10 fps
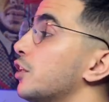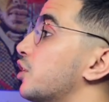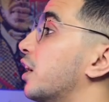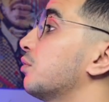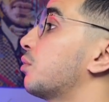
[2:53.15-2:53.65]

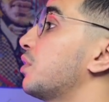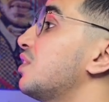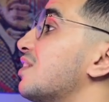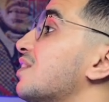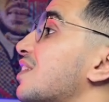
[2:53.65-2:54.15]
Check out the
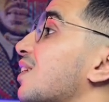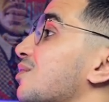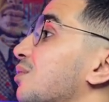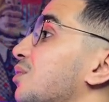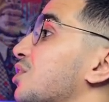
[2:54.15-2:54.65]
recent
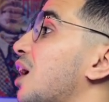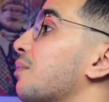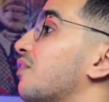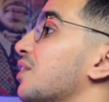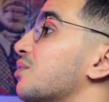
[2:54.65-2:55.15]
sales on your
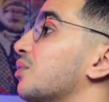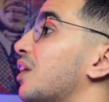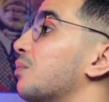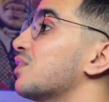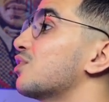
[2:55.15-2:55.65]
Shopify store
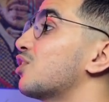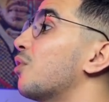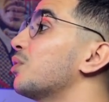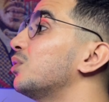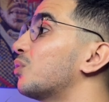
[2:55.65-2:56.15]
that will
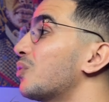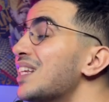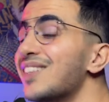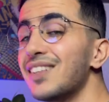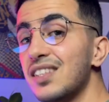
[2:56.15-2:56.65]
show you the
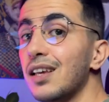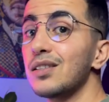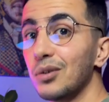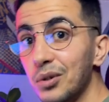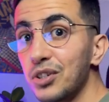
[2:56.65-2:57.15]
recent
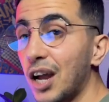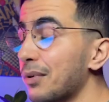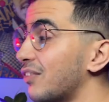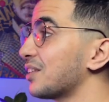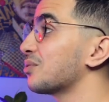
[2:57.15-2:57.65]
sales on your
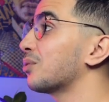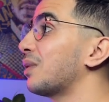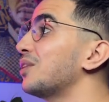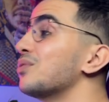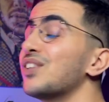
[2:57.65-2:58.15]
Shopify store
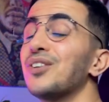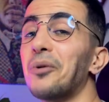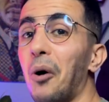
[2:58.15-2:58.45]
by using your